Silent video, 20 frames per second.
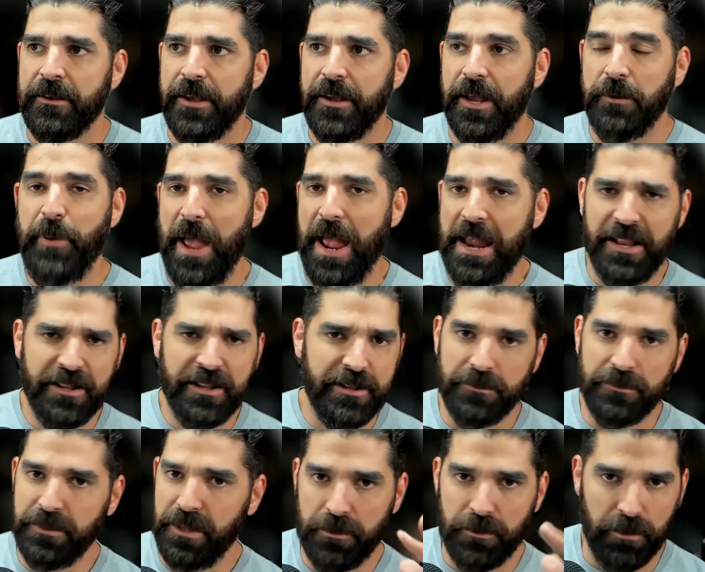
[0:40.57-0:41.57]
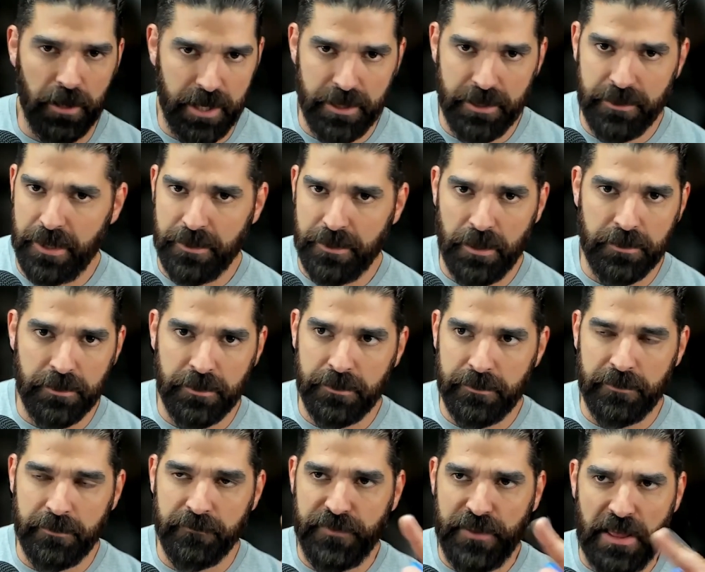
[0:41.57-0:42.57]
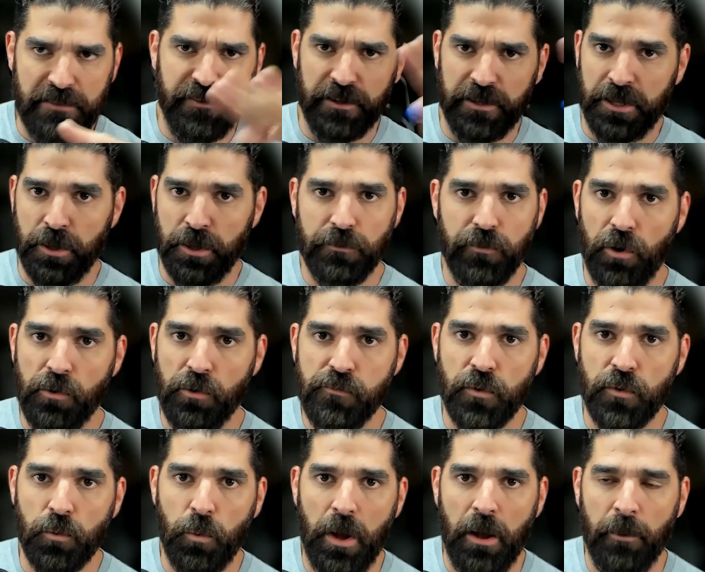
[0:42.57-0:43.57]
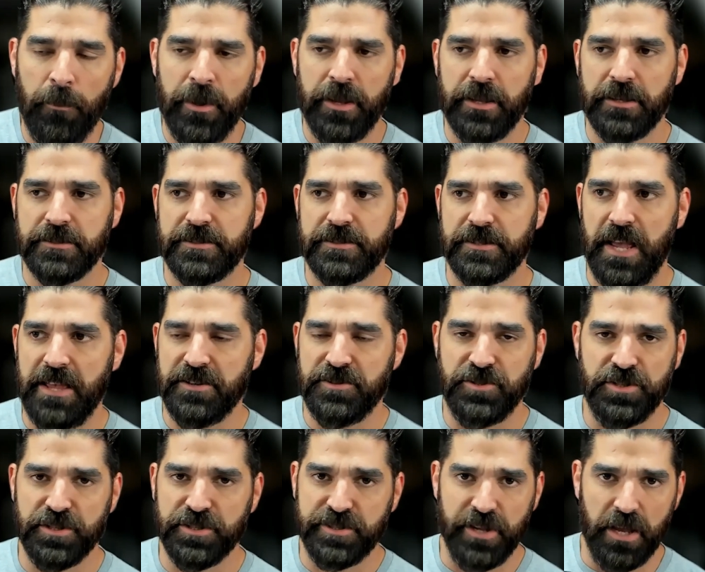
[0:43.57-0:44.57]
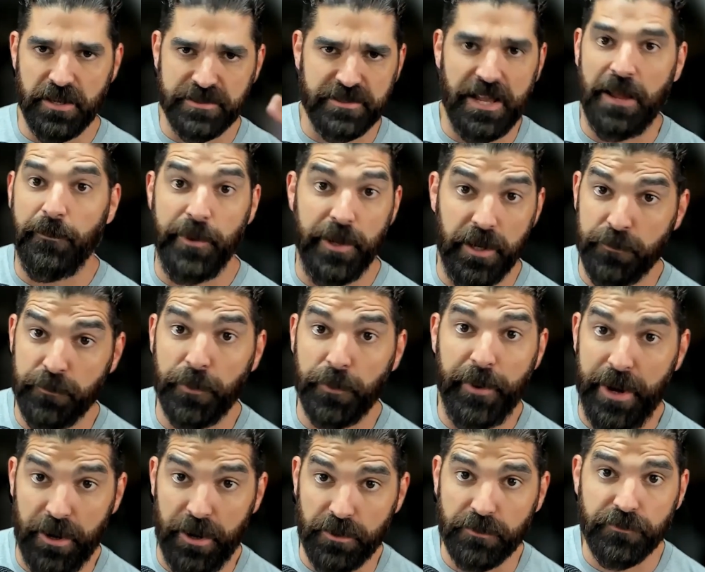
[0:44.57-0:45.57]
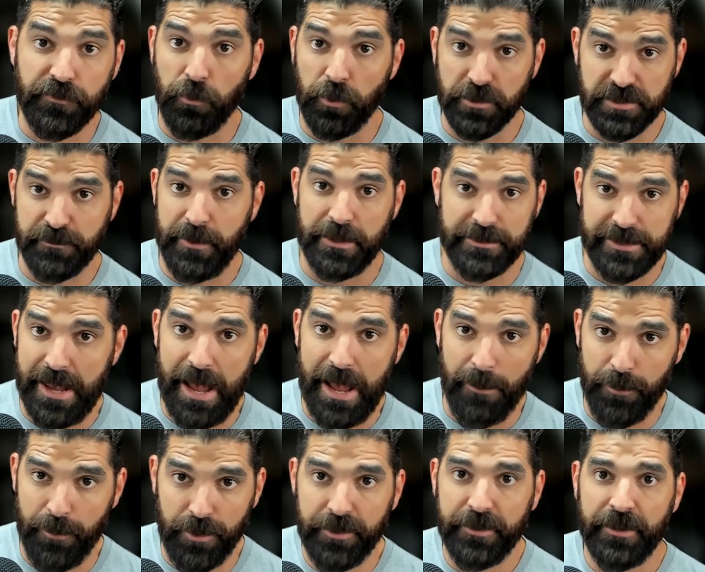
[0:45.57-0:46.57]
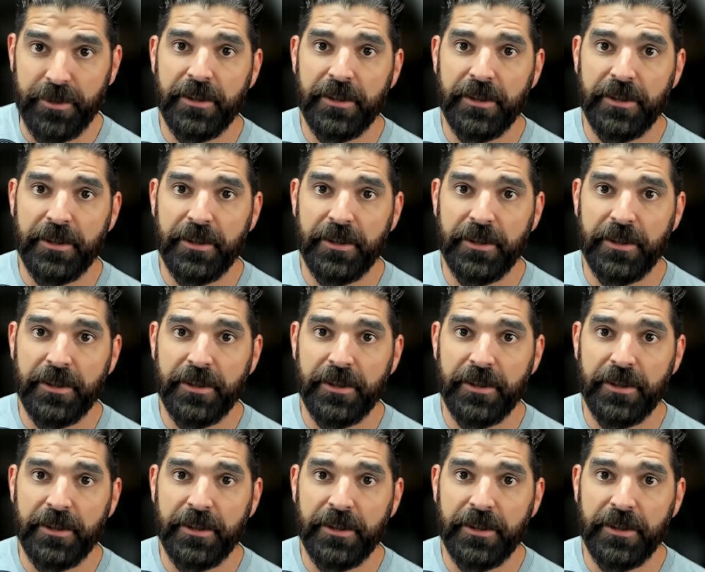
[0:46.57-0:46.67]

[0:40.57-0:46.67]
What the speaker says: And panic literally and that feeling of overwhelming is just us not being prepared for what's about to happen.